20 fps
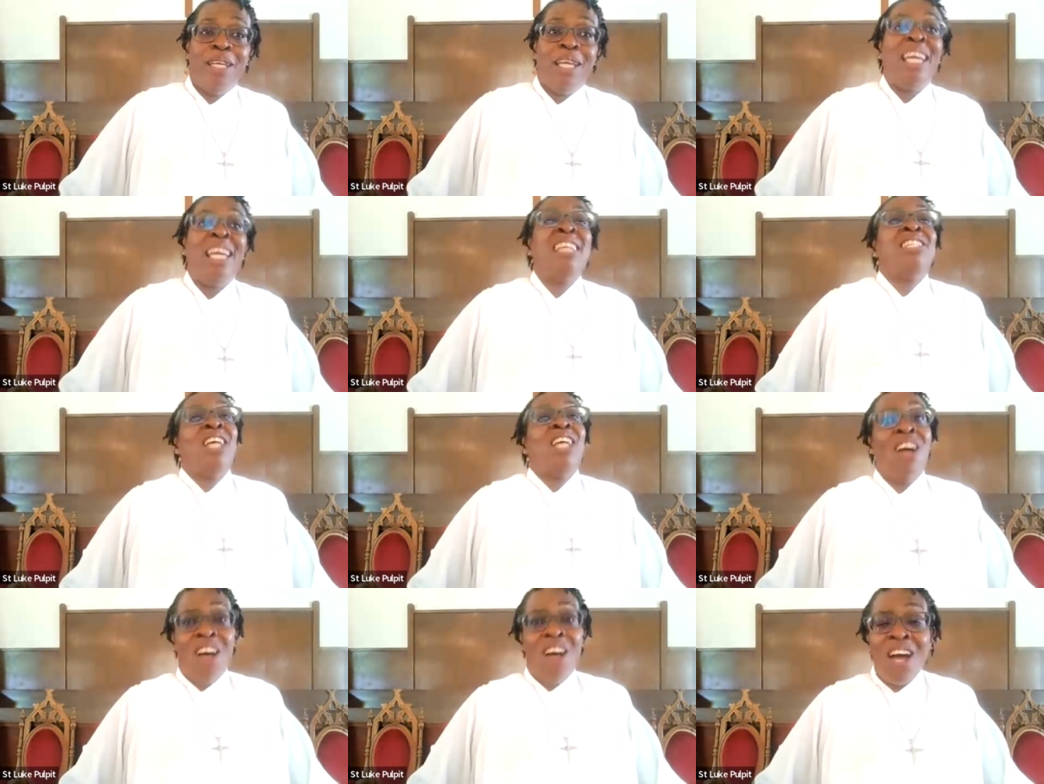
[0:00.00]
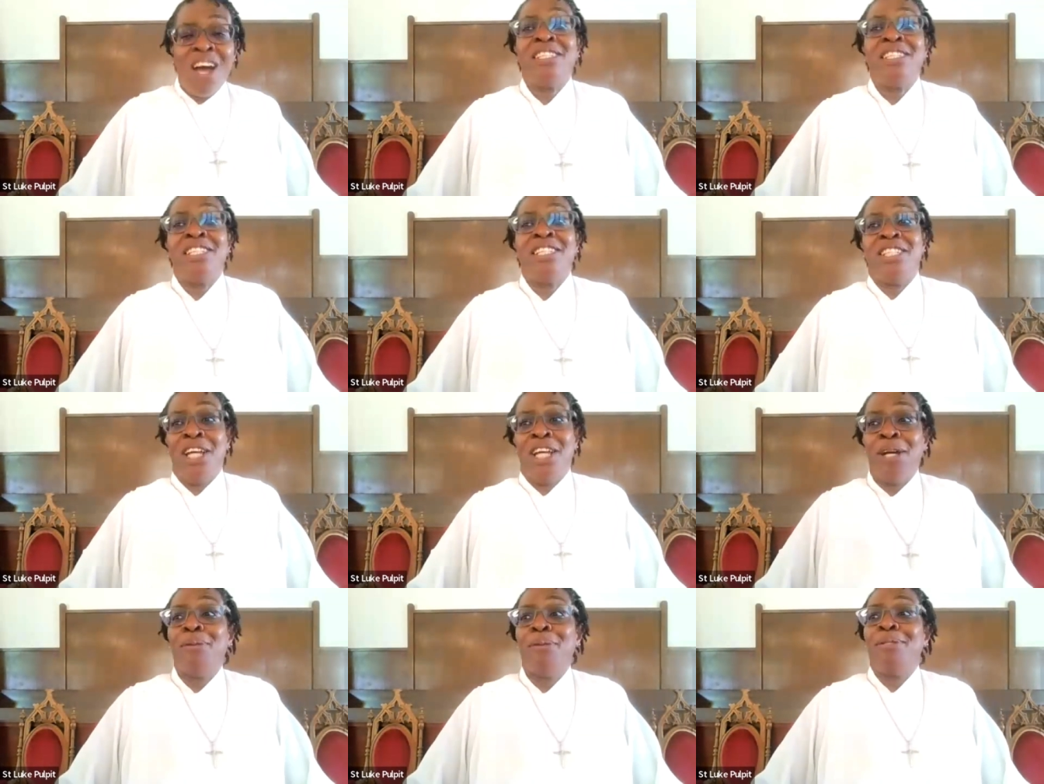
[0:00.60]
It's hard to
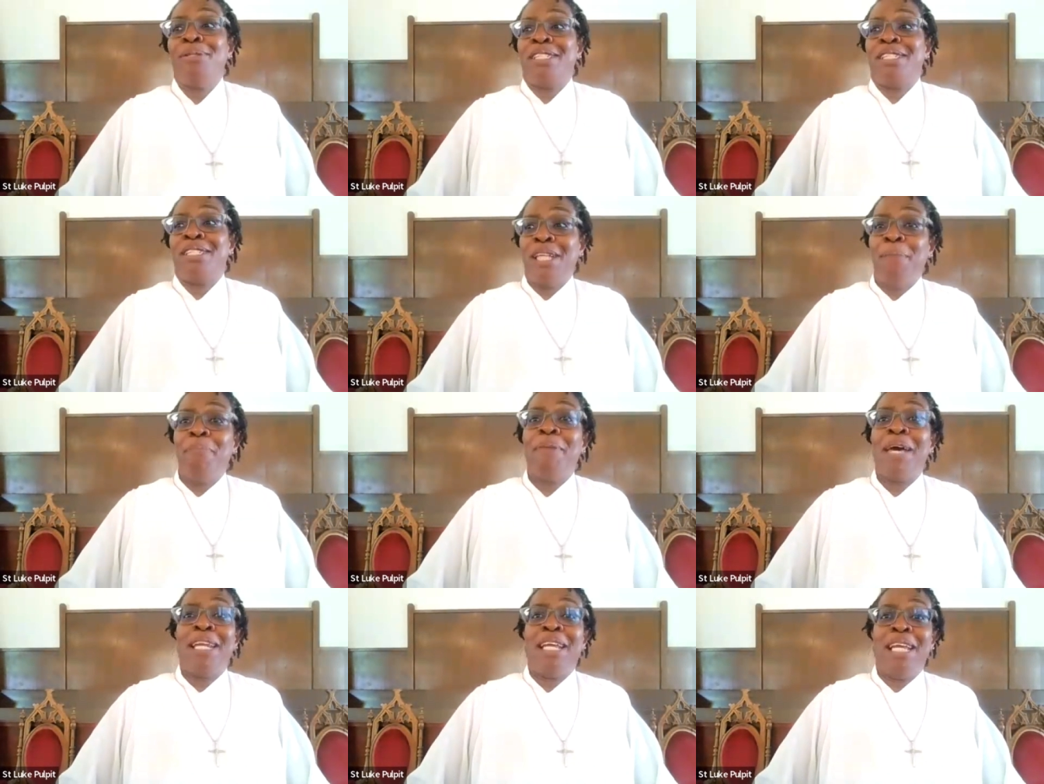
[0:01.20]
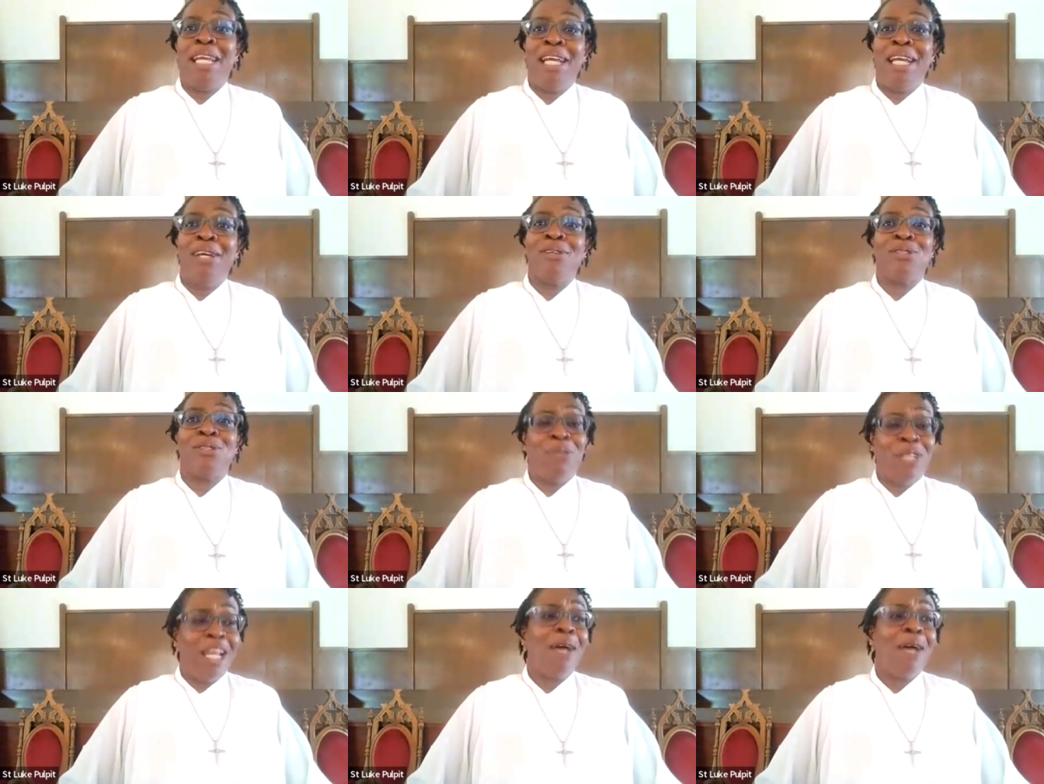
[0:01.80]
turn to somebody else
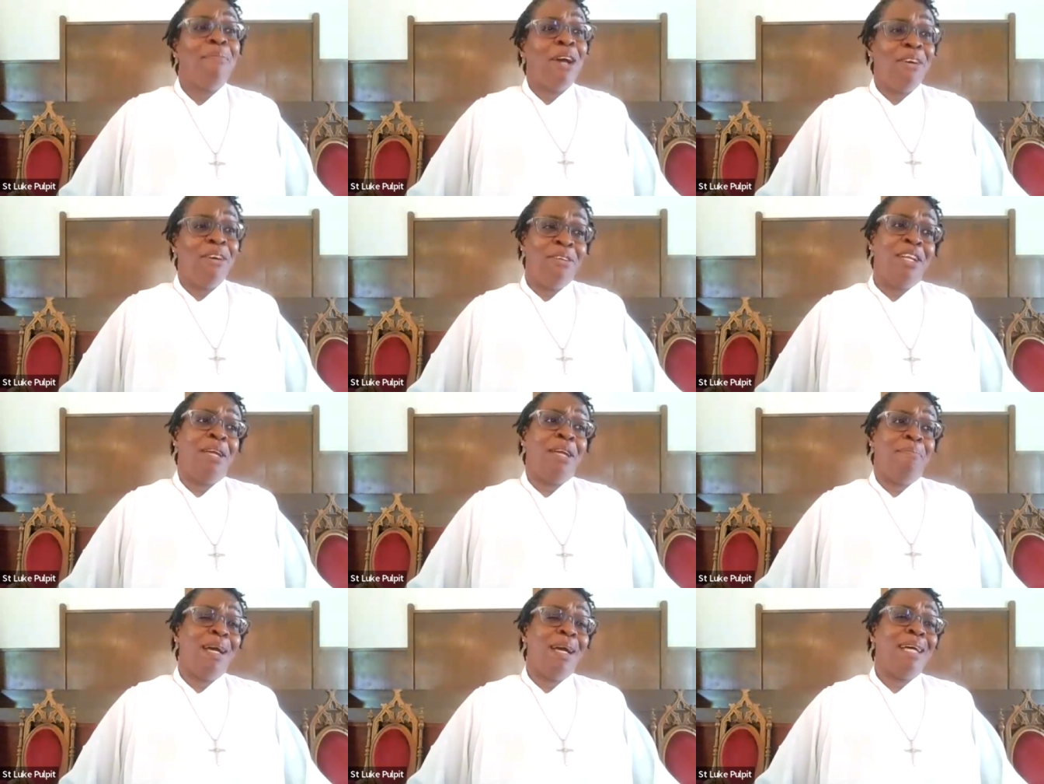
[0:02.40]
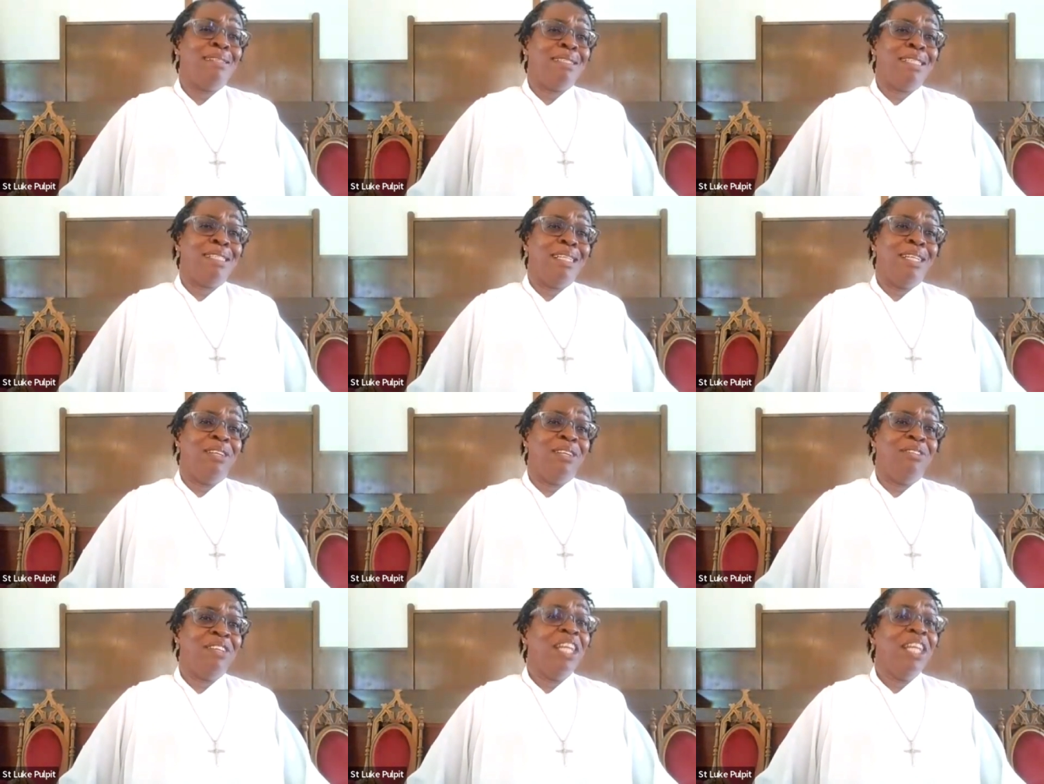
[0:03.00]
when I'm hurting
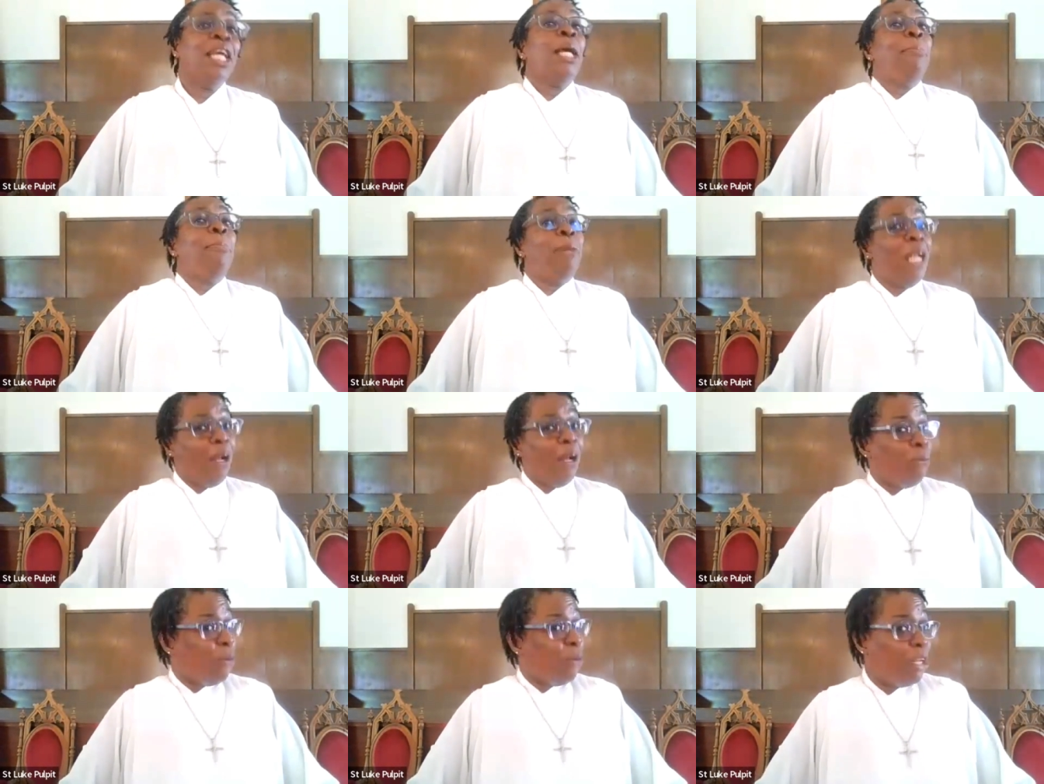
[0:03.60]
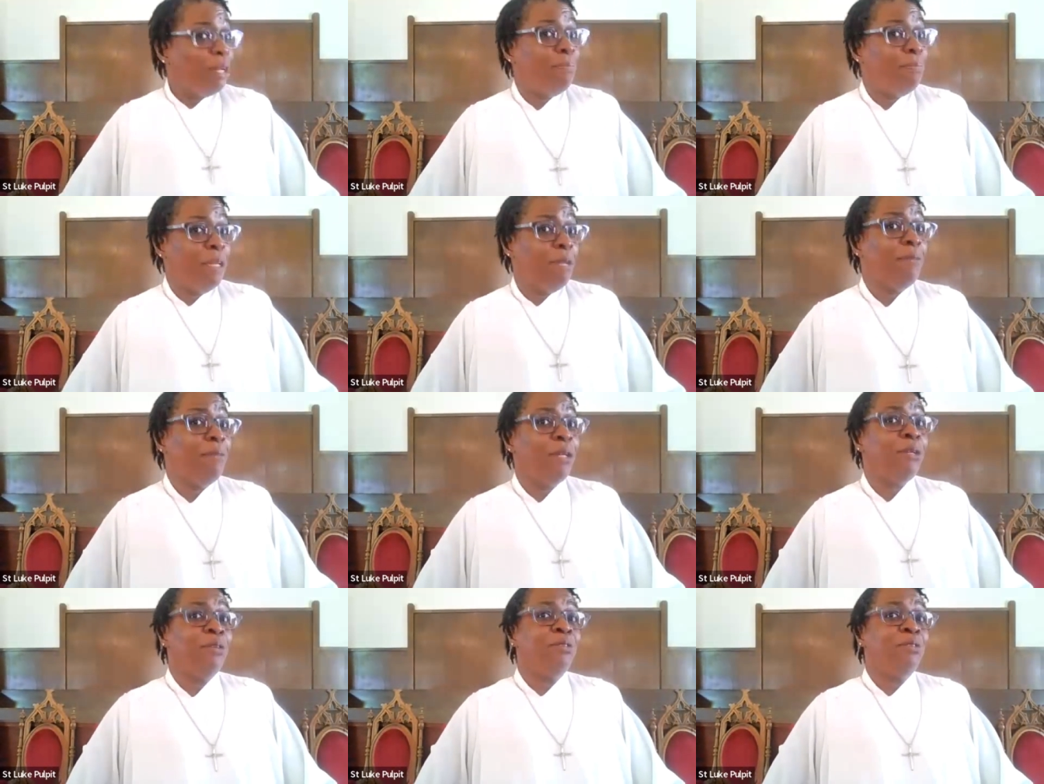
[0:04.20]
myself, but I want to be
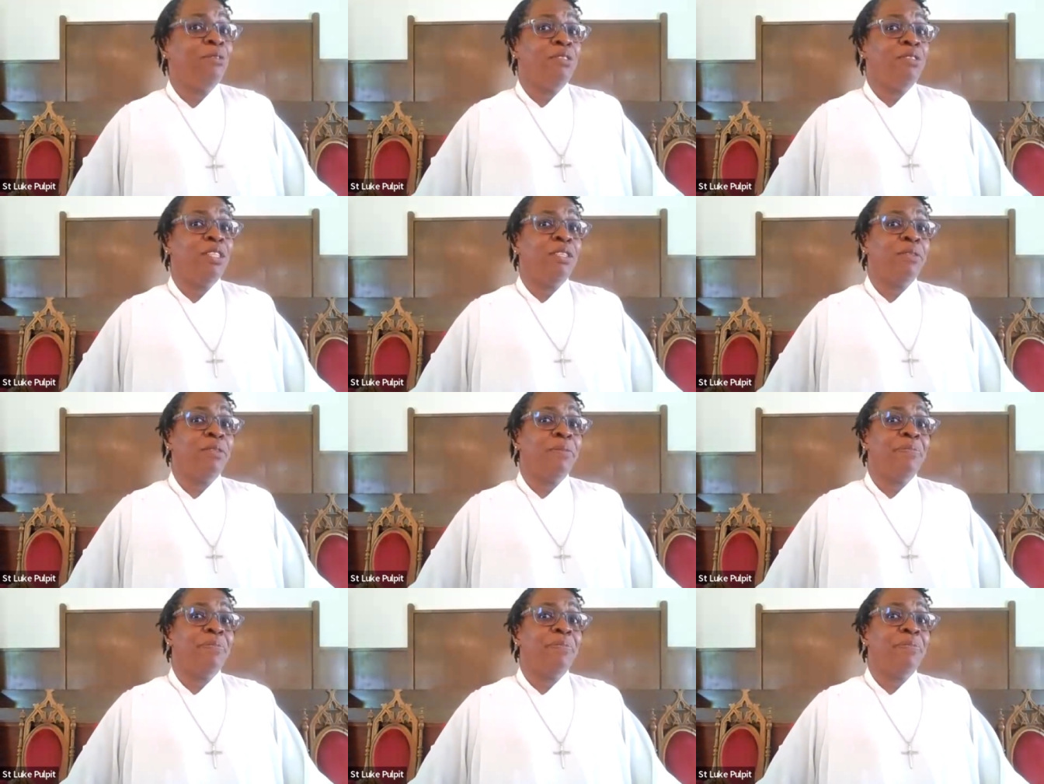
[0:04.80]
moved.